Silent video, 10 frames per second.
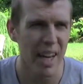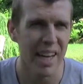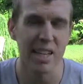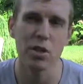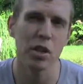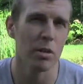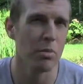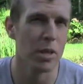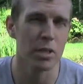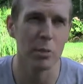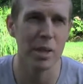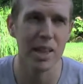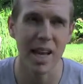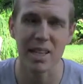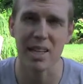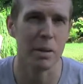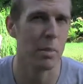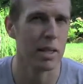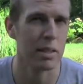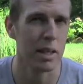and it took me like 10
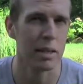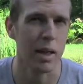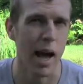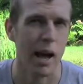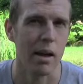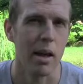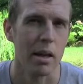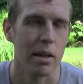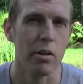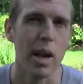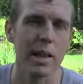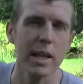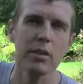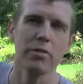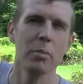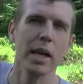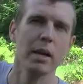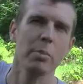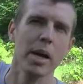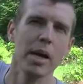months to get that, you know. And I linked from
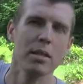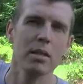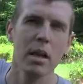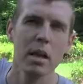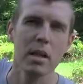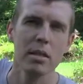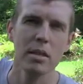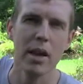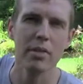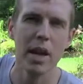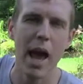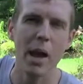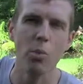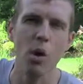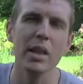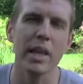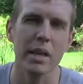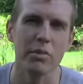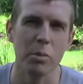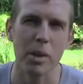like a page 7. I had one
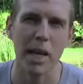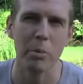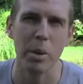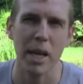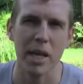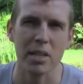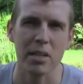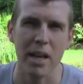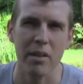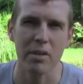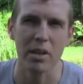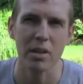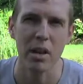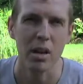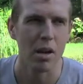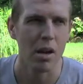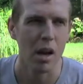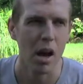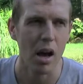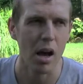link from like a page 7,
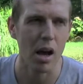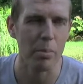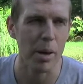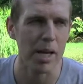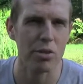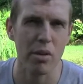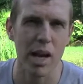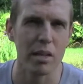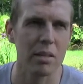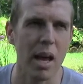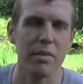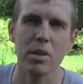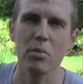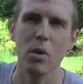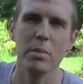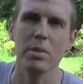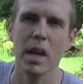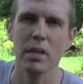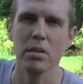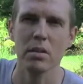page rank 7
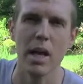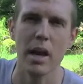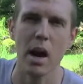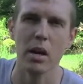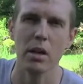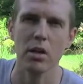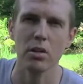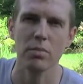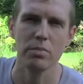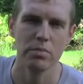website to that article.